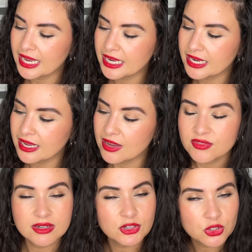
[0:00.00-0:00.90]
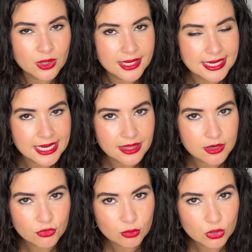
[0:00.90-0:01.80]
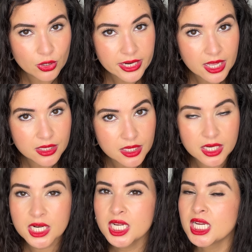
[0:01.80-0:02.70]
I, I've never tried anything from Laura Geller.